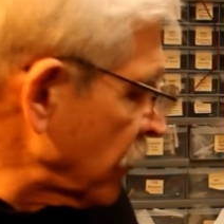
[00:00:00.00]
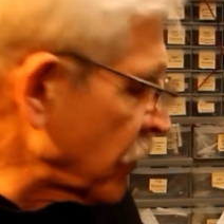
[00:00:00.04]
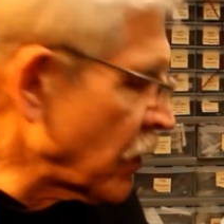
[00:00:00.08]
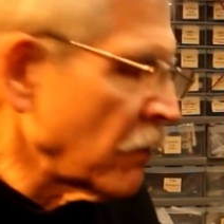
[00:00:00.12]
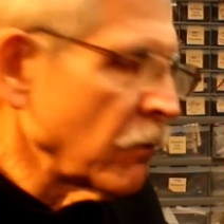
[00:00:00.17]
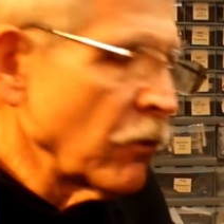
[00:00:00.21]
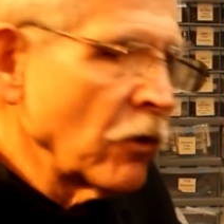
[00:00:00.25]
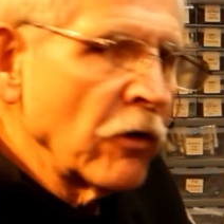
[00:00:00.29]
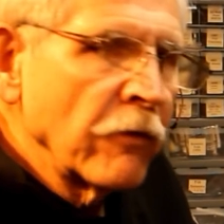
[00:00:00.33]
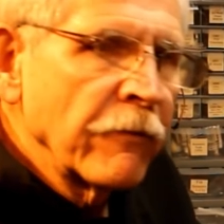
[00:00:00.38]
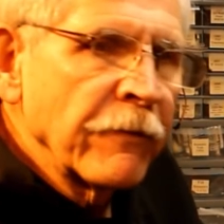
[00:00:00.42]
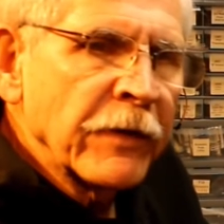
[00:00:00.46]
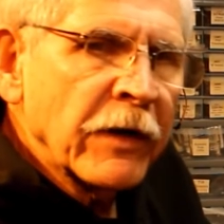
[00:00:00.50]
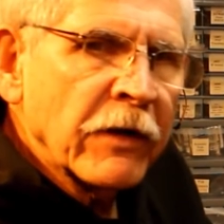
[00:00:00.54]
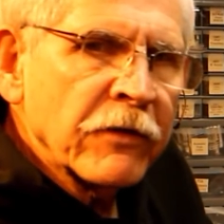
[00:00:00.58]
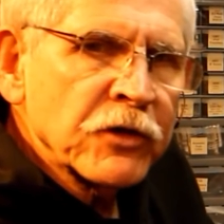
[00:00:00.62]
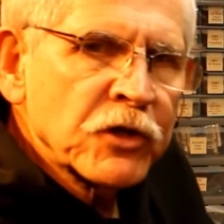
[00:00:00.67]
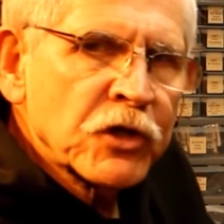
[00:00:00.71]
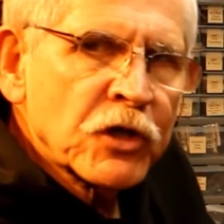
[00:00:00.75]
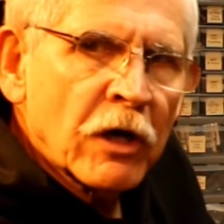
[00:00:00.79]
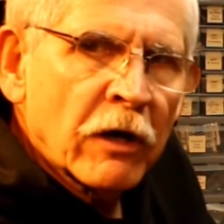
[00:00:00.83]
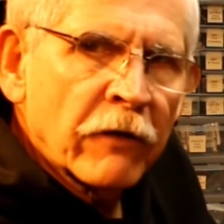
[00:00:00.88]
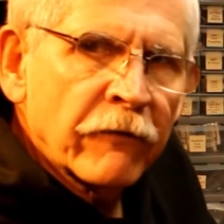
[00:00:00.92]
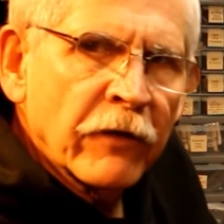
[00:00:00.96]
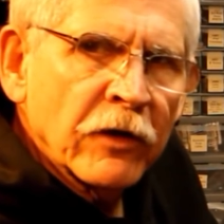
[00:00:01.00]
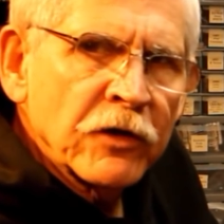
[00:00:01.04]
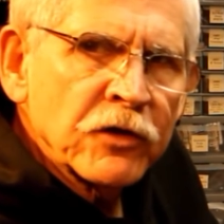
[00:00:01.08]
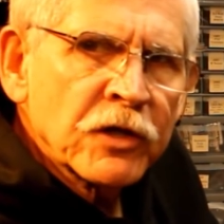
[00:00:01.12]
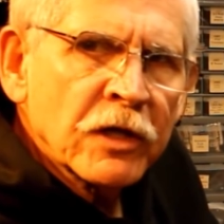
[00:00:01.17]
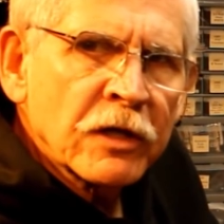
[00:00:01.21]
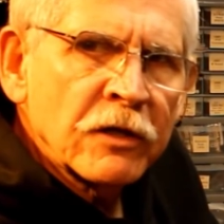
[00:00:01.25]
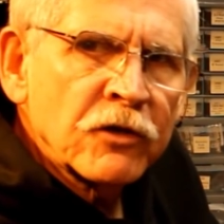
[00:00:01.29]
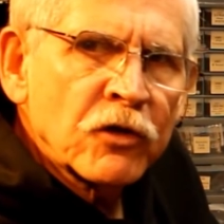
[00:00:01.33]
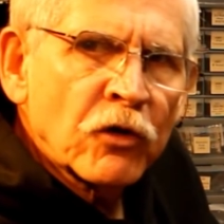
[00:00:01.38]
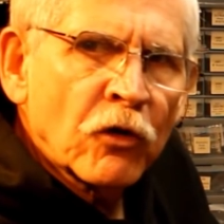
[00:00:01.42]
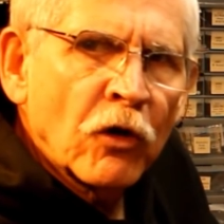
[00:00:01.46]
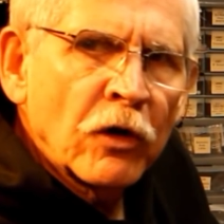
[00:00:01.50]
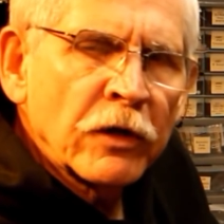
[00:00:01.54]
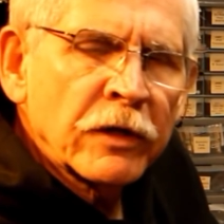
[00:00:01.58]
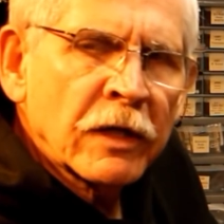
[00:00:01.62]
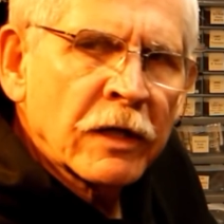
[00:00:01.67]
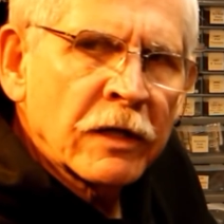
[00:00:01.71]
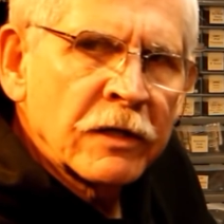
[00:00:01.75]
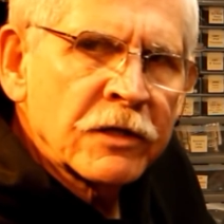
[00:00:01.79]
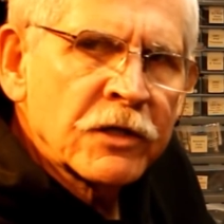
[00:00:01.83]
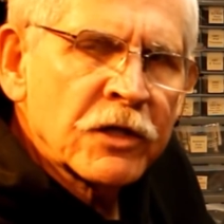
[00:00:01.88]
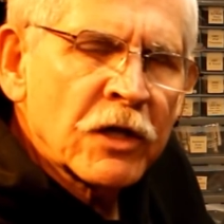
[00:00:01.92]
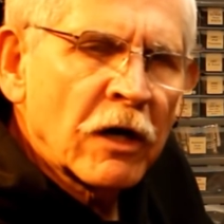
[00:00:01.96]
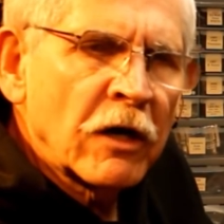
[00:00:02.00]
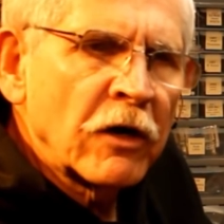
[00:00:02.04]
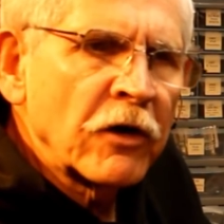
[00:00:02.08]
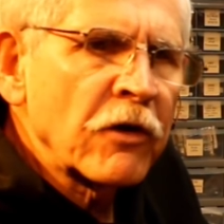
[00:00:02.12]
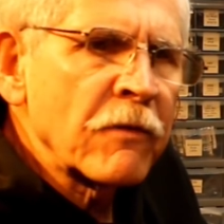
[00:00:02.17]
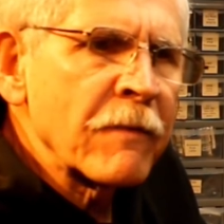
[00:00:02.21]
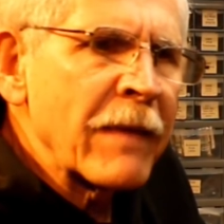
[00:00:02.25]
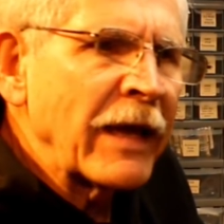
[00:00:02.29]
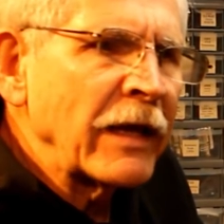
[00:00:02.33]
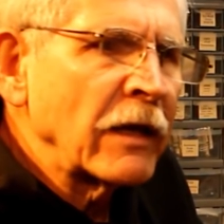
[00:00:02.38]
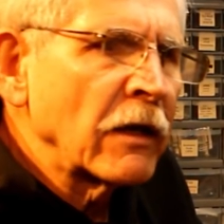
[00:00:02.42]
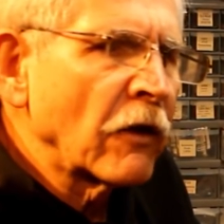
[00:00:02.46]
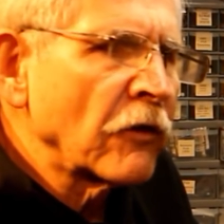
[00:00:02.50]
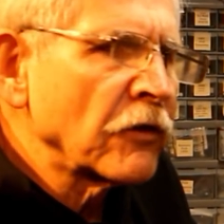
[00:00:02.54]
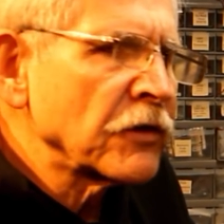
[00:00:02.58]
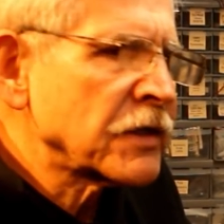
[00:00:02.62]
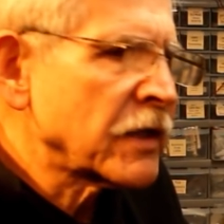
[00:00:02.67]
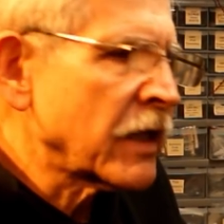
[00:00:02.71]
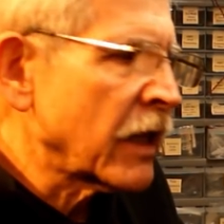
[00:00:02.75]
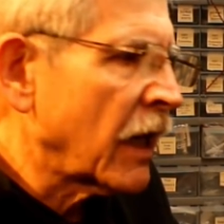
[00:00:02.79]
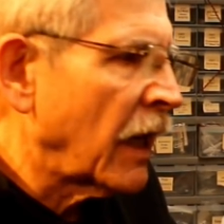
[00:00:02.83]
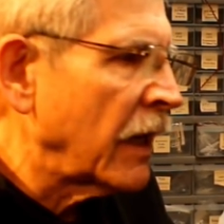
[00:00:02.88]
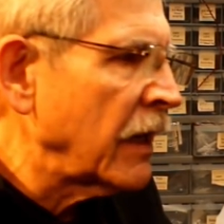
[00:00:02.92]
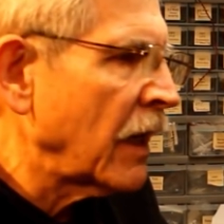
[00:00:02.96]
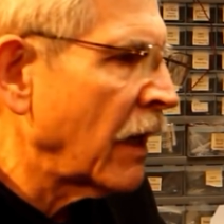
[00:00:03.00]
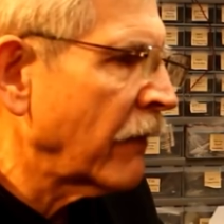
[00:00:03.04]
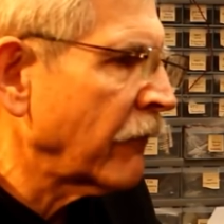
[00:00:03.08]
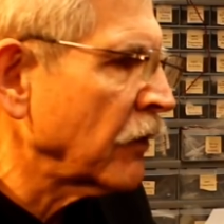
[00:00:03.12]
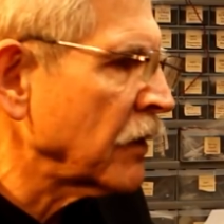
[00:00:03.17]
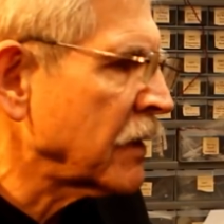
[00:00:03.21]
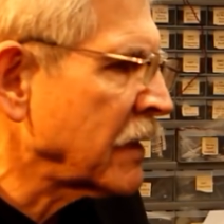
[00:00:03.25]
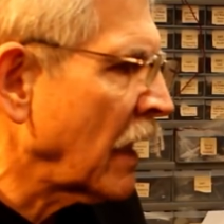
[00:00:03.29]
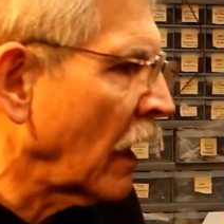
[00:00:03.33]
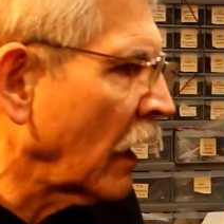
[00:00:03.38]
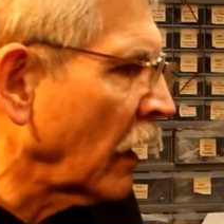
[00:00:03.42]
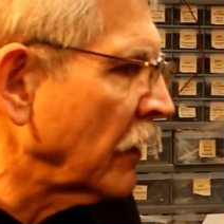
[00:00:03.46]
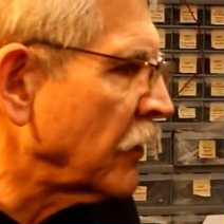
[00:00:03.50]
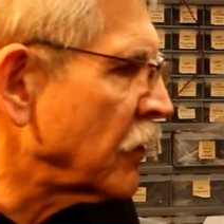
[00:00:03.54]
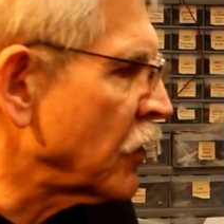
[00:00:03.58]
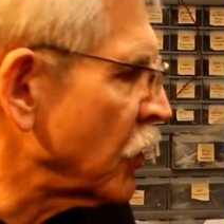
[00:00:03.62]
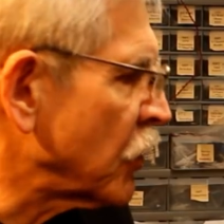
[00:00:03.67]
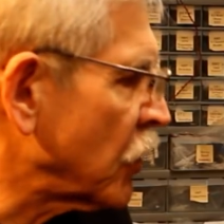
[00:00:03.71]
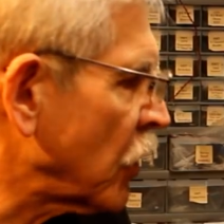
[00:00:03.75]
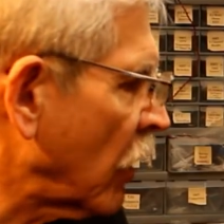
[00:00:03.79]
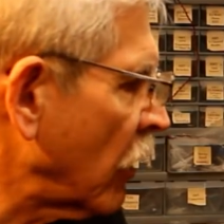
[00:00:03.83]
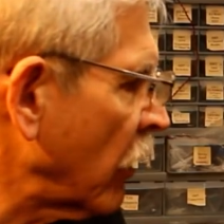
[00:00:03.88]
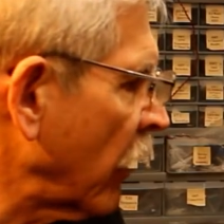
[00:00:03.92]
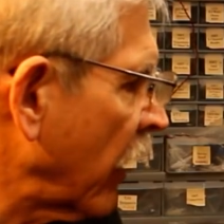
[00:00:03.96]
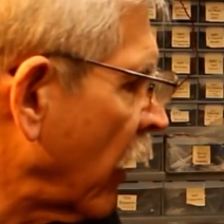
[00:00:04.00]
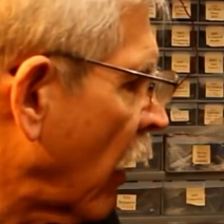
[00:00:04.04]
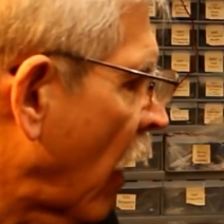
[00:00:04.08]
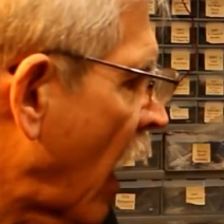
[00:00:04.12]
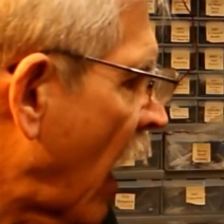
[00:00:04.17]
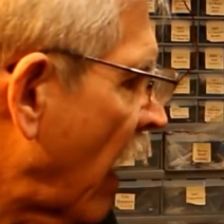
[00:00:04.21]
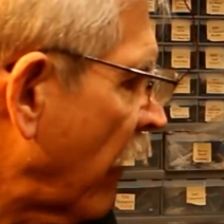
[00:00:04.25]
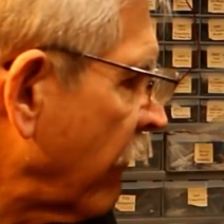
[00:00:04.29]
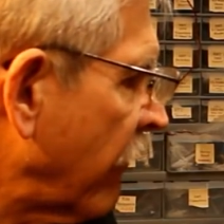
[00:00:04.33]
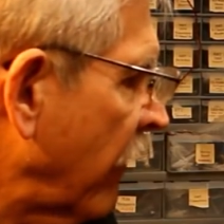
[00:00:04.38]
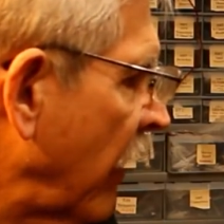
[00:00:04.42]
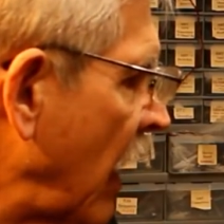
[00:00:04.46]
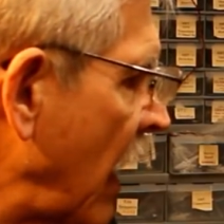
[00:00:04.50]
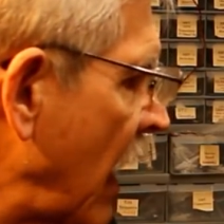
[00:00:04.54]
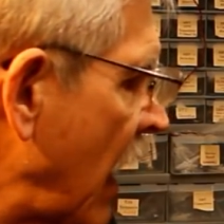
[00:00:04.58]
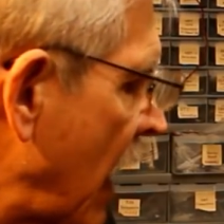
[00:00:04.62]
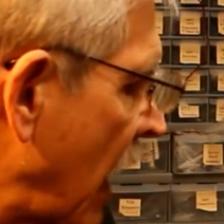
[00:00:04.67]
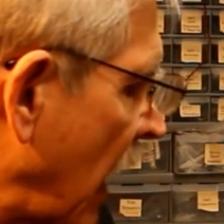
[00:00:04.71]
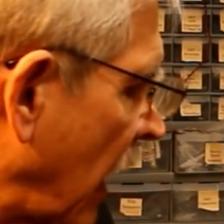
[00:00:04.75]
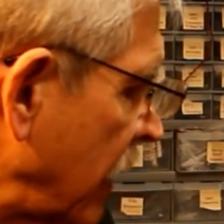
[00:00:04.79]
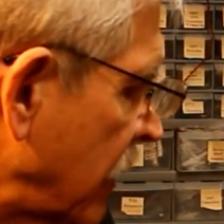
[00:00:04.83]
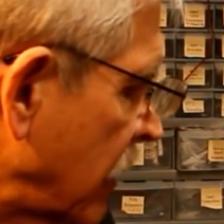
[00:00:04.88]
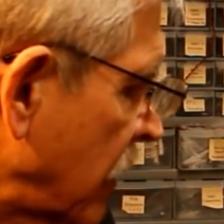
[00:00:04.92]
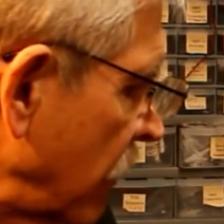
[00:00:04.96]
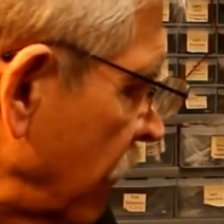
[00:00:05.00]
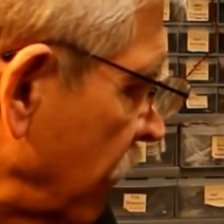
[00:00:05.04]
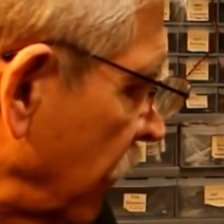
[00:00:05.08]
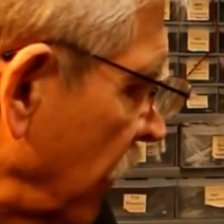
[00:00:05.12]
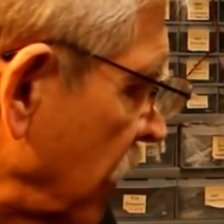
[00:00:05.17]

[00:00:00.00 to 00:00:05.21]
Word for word: the movement of the servo is concerned, you may notice that I never tell it to turn it off. I simply